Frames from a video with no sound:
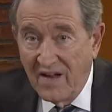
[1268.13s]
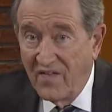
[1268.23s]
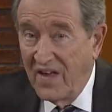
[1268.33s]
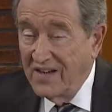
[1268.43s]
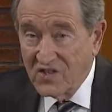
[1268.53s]

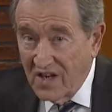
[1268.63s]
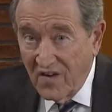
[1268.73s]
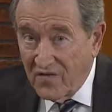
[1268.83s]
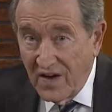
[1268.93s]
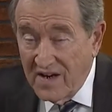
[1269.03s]
That's
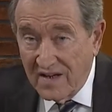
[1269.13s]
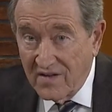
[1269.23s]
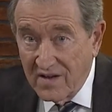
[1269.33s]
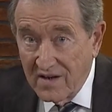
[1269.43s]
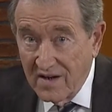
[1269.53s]
not faith.
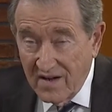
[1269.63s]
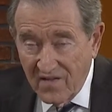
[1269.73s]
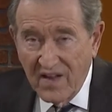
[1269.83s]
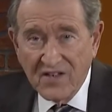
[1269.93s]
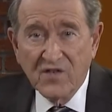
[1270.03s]

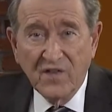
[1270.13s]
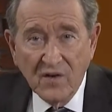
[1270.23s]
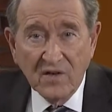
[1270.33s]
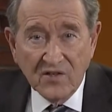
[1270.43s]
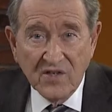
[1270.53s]
That's
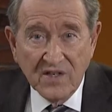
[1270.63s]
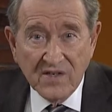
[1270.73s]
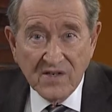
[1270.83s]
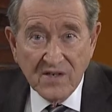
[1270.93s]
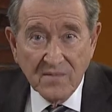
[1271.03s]

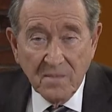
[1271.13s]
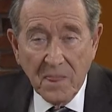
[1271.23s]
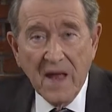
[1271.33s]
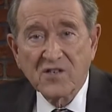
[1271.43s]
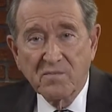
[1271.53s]
foolishness.
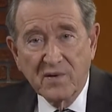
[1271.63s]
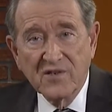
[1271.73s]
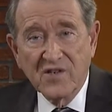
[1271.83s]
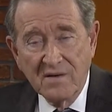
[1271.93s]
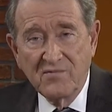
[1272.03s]
That's
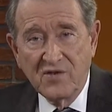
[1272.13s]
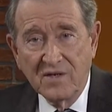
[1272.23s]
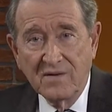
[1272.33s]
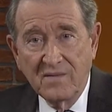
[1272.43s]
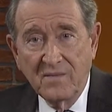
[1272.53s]

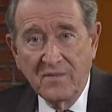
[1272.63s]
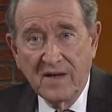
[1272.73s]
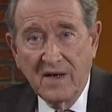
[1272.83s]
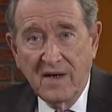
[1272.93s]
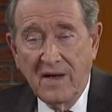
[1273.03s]
presumption.
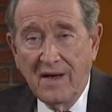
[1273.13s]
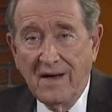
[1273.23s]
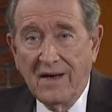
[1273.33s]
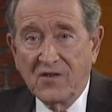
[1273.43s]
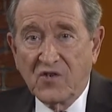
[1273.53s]

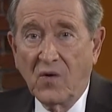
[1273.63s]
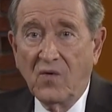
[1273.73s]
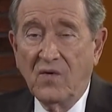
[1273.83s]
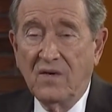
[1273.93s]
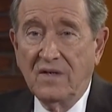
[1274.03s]

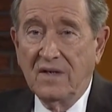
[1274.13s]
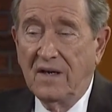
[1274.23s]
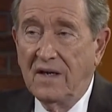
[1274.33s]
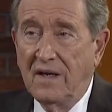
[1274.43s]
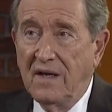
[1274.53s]
So
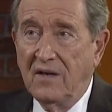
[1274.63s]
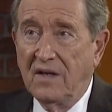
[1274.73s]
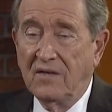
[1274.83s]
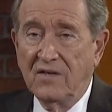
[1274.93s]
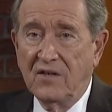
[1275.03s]

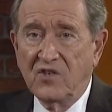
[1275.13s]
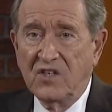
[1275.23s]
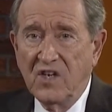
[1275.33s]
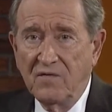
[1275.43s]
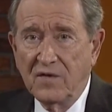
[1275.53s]
there's a
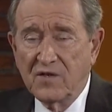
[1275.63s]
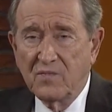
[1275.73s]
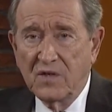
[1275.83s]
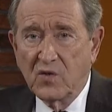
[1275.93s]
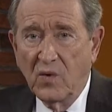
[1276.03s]
difference
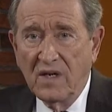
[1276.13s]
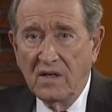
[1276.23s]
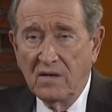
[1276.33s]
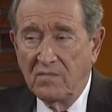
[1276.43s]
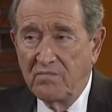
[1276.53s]

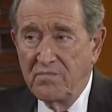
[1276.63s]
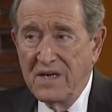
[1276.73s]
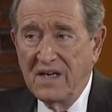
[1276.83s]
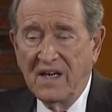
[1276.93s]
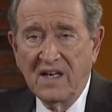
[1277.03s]
between
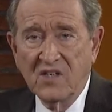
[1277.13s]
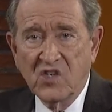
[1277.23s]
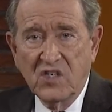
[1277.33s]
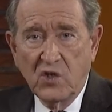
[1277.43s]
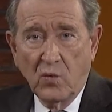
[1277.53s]
being in a
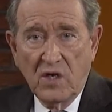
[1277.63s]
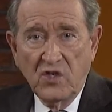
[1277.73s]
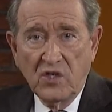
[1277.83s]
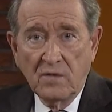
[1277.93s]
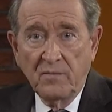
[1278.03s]

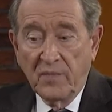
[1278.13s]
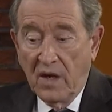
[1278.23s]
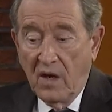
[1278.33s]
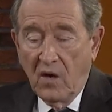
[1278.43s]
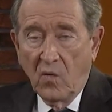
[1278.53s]
situation
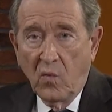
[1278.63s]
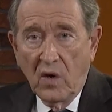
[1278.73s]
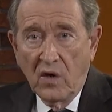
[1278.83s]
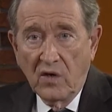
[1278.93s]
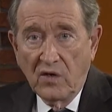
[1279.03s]

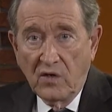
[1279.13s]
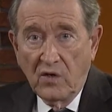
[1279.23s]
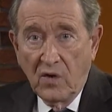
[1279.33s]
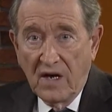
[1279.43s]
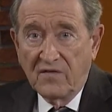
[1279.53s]
where
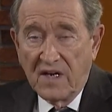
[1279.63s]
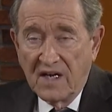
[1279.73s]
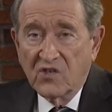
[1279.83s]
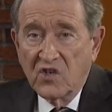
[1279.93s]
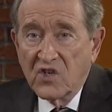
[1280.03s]
you have to
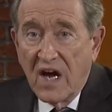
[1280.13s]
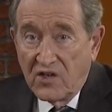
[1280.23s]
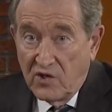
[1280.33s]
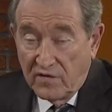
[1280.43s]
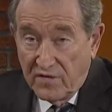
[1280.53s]

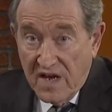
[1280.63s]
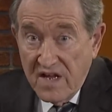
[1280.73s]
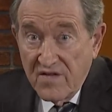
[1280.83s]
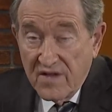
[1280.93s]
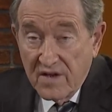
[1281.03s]
exercise your
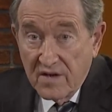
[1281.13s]
faith